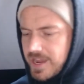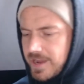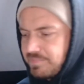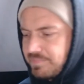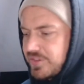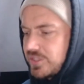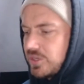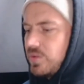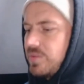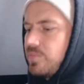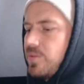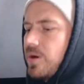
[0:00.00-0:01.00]
So we
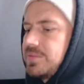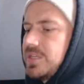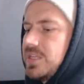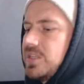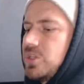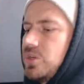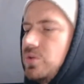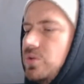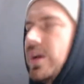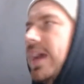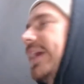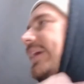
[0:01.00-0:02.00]
popped into
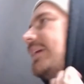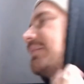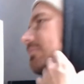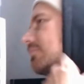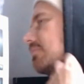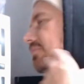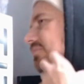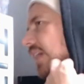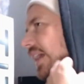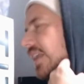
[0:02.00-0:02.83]
it